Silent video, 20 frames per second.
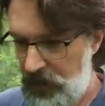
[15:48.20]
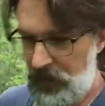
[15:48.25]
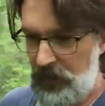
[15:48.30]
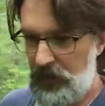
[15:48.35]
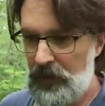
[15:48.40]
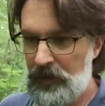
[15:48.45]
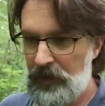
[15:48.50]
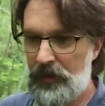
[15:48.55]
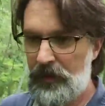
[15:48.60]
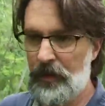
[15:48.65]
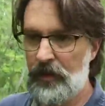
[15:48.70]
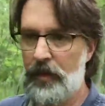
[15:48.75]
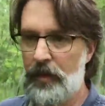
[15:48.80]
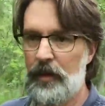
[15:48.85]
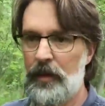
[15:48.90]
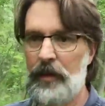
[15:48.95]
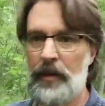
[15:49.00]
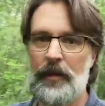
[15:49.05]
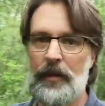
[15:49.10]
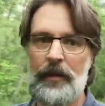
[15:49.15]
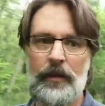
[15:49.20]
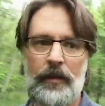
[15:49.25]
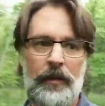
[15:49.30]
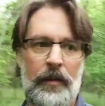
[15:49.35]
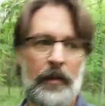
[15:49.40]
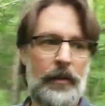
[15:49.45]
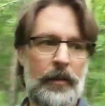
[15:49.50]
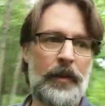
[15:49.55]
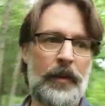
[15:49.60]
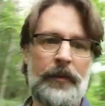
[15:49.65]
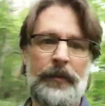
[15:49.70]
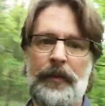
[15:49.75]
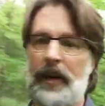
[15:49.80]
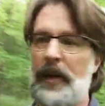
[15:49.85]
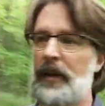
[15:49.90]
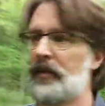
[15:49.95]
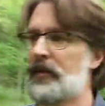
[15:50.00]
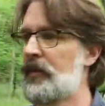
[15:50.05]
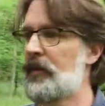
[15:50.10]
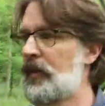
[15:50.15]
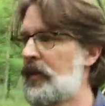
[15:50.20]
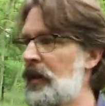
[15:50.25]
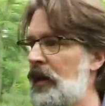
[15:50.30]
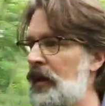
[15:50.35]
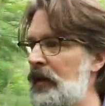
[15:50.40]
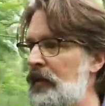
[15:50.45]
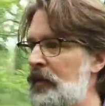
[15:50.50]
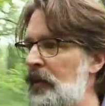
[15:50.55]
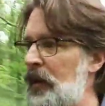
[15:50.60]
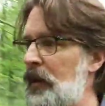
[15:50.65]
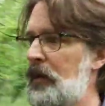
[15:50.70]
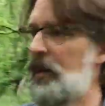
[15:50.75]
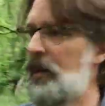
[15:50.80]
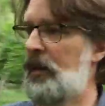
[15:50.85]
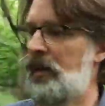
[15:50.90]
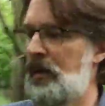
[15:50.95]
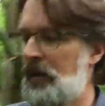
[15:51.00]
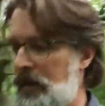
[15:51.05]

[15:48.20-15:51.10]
bit closer, a little bit faster than I expected.